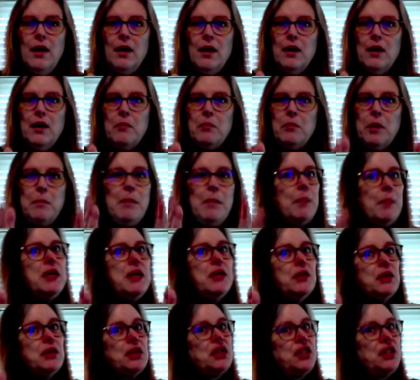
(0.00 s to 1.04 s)
but maybe you're
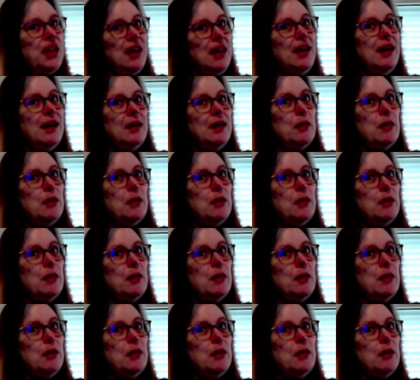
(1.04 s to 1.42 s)
seeing the